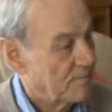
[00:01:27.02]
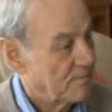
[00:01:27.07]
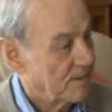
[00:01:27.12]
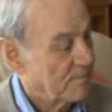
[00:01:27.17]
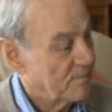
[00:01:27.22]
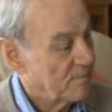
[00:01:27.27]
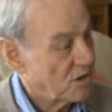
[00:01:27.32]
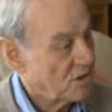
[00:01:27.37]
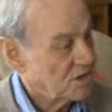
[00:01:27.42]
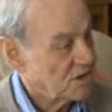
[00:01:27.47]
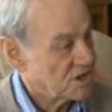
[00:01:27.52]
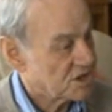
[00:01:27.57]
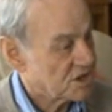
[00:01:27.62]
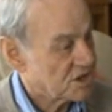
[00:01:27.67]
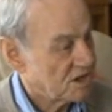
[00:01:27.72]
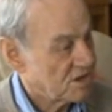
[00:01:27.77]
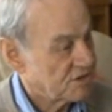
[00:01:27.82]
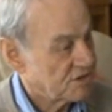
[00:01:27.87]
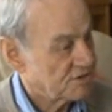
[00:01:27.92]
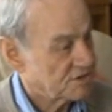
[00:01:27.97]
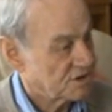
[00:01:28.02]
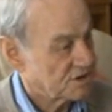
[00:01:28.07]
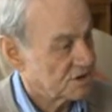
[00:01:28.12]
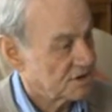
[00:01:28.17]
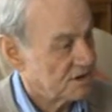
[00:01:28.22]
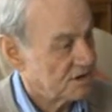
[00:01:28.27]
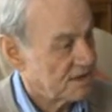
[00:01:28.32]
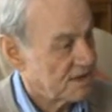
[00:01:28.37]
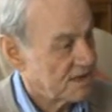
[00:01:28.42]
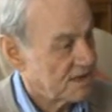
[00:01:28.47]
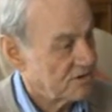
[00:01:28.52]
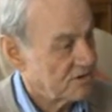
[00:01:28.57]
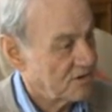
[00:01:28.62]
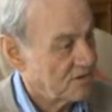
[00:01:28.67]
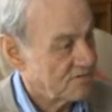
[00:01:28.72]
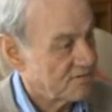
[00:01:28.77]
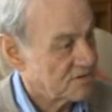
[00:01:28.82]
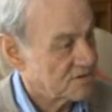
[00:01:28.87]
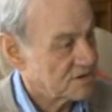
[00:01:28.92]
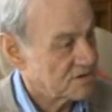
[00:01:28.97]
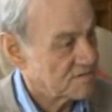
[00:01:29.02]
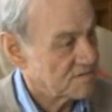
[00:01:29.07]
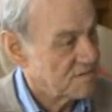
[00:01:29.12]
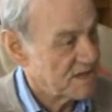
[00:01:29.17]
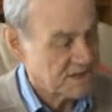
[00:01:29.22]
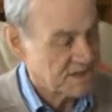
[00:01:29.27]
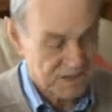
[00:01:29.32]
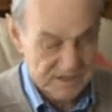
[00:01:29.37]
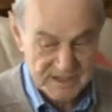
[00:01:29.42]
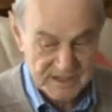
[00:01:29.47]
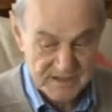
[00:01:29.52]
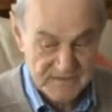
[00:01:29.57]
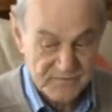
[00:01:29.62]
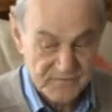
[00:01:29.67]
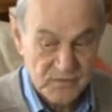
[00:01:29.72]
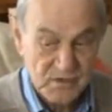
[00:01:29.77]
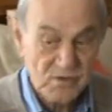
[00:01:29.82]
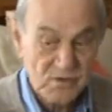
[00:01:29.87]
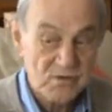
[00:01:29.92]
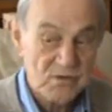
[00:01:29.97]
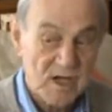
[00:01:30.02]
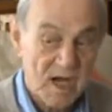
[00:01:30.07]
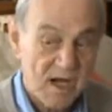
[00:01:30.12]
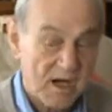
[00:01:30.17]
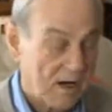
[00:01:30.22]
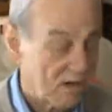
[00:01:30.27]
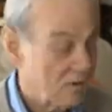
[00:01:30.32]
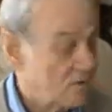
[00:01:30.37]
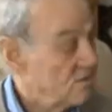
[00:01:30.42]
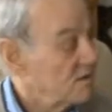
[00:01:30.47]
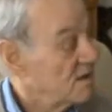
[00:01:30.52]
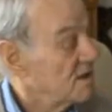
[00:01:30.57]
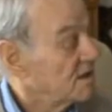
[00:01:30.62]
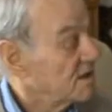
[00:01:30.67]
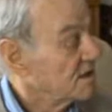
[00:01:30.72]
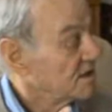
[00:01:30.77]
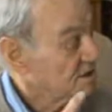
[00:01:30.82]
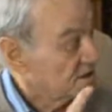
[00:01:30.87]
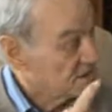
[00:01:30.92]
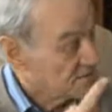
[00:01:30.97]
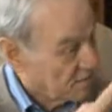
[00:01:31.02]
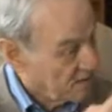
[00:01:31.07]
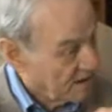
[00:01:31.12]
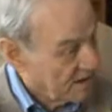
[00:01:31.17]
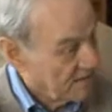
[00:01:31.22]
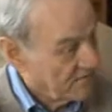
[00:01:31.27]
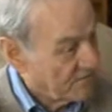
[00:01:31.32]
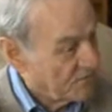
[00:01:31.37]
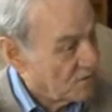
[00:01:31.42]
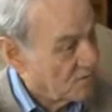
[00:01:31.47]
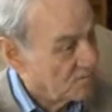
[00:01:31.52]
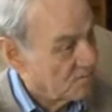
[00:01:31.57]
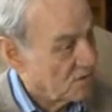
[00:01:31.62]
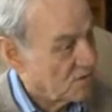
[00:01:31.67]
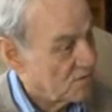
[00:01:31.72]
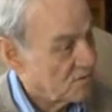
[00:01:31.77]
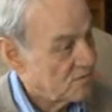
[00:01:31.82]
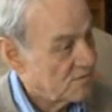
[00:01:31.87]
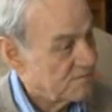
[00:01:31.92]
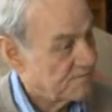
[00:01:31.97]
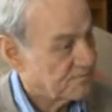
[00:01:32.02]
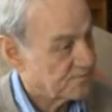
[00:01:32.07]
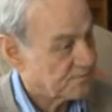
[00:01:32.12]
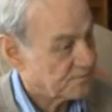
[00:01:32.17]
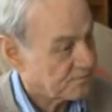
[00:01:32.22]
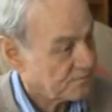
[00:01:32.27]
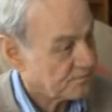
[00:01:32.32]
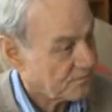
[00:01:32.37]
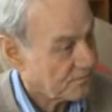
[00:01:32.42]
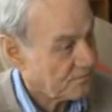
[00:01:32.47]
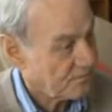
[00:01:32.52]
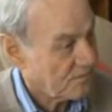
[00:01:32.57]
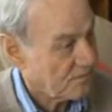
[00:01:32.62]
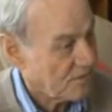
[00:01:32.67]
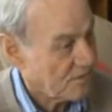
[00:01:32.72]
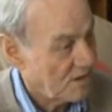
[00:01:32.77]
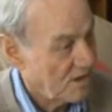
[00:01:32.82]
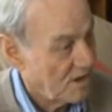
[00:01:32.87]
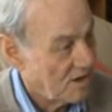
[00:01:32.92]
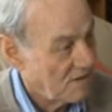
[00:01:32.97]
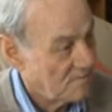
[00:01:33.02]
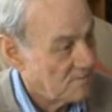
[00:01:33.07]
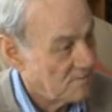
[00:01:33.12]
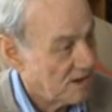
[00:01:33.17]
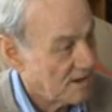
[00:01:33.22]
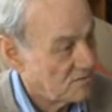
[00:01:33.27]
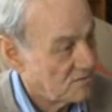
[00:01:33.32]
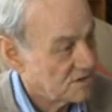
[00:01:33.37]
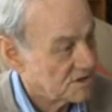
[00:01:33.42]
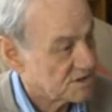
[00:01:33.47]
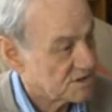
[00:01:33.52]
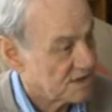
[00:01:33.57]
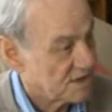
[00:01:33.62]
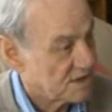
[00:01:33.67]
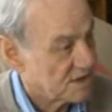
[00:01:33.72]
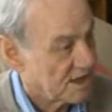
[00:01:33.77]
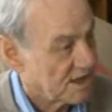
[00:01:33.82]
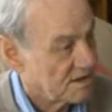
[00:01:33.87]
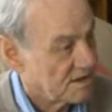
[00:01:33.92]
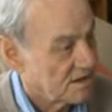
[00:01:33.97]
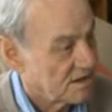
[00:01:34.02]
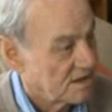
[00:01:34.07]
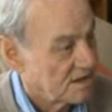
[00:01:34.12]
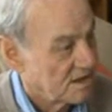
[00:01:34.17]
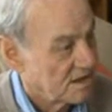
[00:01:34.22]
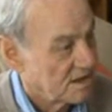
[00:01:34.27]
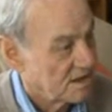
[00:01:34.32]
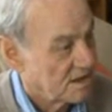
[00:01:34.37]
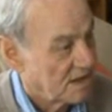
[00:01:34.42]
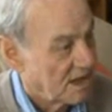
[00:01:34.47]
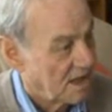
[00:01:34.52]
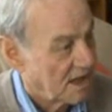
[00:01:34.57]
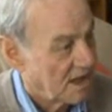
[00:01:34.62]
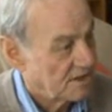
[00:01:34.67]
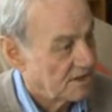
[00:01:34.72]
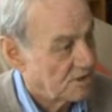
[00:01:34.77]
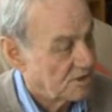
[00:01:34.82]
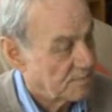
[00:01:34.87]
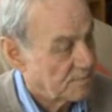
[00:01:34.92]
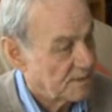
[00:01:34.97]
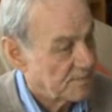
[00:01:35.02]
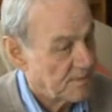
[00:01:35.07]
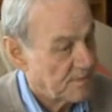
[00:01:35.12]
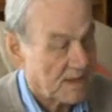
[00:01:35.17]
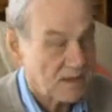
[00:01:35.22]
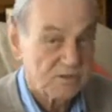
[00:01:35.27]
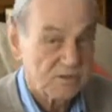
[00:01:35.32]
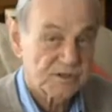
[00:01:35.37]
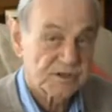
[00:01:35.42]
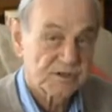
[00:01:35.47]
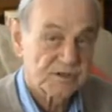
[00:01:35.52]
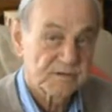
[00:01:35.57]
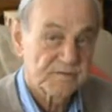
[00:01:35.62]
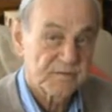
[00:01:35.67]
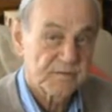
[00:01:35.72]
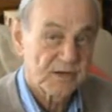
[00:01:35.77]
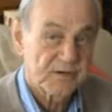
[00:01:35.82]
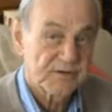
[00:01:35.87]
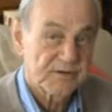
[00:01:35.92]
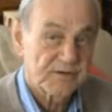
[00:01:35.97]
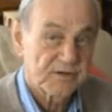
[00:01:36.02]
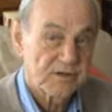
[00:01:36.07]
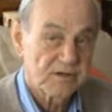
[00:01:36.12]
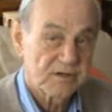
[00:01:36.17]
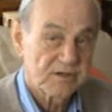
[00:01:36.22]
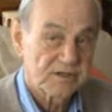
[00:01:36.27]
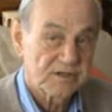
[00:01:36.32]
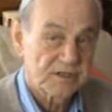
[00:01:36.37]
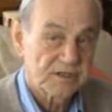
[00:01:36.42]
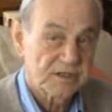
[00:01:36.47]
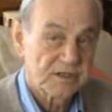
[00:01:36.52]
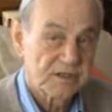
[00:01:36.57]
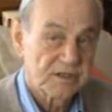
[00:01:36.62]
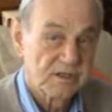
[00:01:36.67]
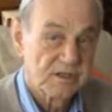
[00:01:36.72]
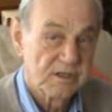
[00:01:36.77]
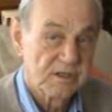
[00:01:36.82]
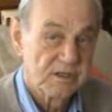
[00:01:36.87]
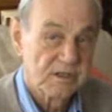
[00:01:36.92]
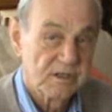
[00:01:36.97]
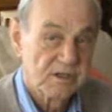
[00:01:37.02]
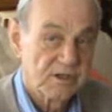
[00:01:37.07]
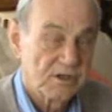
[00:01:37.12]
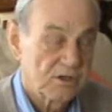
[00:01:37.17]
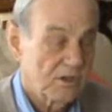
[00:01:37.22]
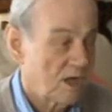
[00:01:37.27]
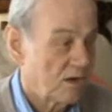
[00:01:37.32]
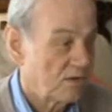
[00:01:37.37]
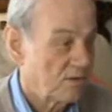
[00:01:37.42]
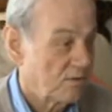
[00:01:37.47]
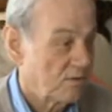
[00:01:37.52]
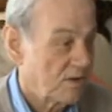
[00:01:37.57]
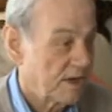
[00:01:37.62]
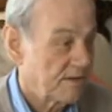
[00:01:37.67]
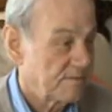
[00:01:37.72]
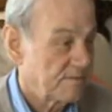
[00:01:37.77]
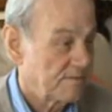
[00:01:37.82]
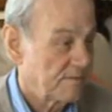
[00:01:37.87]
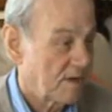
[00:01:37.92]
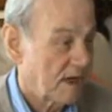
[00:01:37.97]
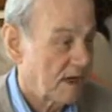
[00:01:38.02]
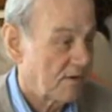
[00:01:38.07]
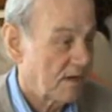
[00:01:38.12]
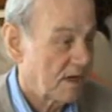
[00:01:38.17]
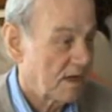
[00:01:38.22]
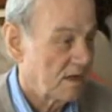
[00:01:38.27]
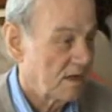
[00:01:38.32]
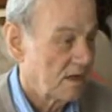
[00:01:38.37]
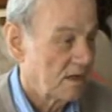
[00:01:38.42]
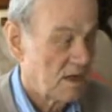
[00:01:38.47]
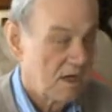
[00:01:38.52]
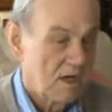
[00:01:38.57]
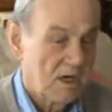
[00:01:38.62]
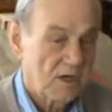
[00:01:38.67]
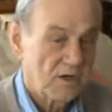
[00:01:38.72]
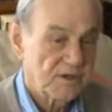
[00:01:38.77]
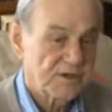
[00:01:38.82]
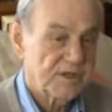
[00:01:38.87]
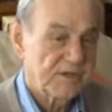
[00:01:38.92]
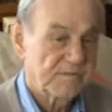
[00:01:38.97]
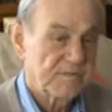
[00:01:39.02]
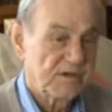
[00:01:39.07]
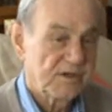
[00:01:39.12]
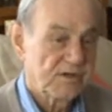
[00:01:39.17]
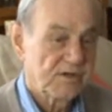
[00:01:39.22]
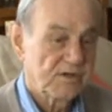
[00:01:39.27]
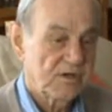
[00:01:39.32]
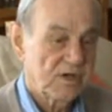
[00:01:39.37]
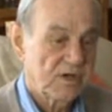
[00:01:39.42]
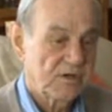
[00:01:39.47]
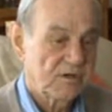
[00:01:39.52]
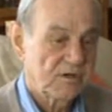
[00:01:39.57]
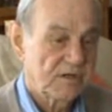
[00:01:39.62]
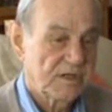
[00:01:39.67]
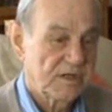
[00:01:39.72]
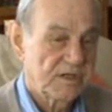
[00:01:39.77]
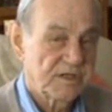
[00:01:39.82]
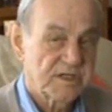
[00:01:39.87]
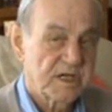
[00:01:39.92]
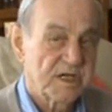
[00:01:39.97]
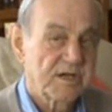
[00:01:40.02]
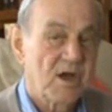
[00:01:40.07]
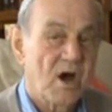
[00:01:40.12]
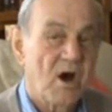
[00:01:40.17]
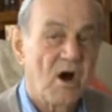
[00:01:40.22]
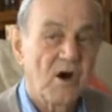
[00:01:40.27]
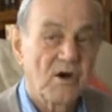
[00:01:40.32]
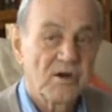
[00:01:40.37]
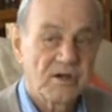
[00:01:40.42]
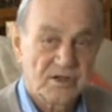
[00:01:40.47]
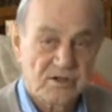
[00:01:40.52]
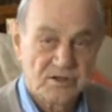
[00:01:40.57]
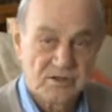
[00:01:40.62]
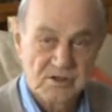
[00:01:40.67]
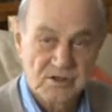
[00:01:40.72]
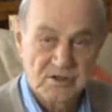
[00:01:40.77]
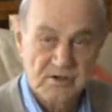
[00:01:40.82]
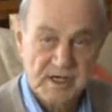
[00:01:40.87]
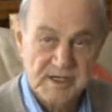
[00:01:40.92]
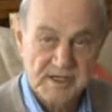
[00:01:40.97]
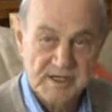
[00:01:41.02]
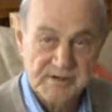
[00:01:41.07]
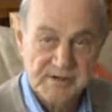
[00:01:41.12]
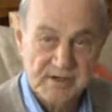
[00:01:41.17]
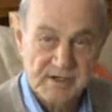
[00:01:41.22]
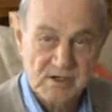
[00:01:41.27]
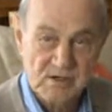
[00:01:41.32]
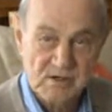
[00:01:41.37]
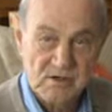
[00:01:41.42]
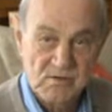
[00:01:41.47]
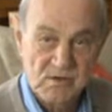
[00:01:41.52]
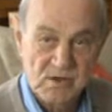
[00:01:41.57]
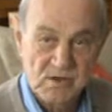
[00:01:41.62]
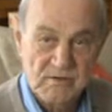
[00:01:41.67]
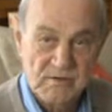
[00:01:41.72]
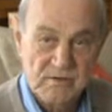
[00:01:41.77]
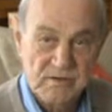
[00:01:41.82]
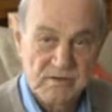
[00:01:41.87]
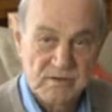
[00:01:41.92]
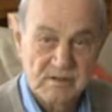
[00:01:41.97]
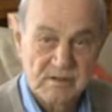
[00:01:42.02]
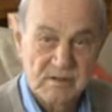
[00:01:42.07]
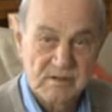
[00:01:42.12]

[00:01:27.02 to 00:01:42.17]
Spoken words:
But my sergeant down the officer's mess said, "If you go to play football, I'm posting you, and you'll be posted by Thursday. You'll go to Edinburgh." I said, "But you can't." He said, "I can do anything I want."